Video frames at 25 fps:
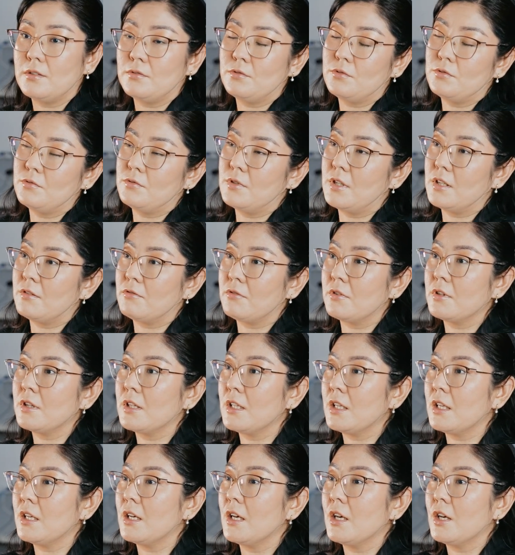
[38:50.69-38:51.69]
Do they
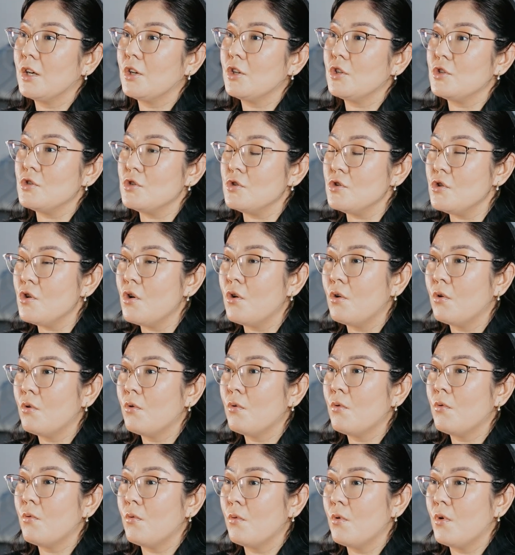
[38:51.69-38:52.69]
really
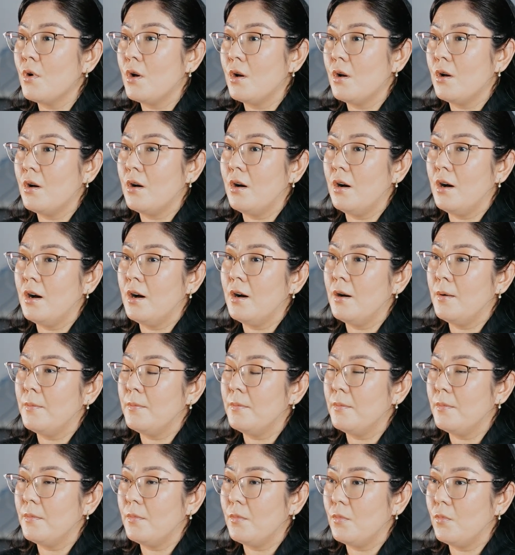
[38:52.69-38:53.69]
know
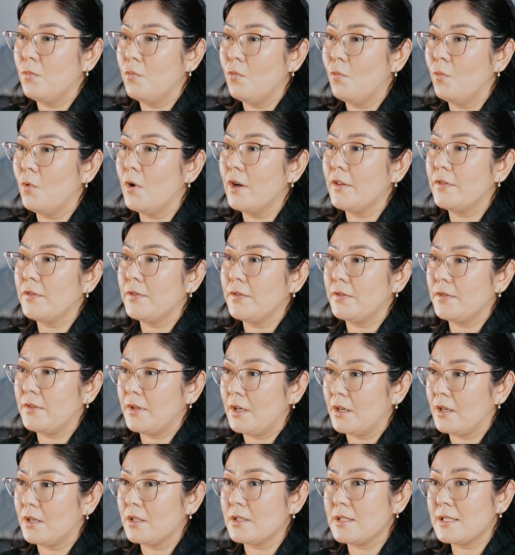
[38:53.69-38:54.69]
what
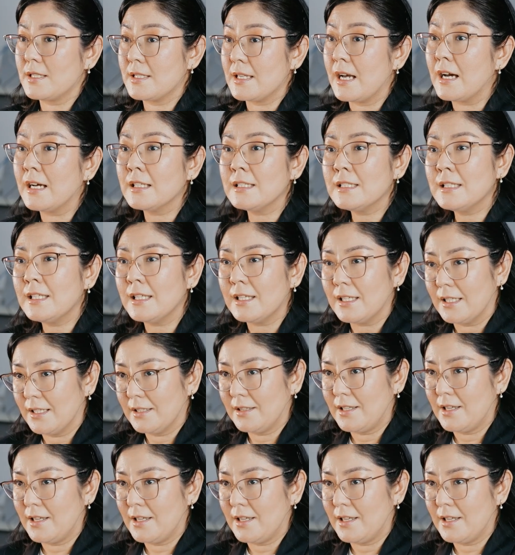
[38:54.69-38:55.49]
they're studying?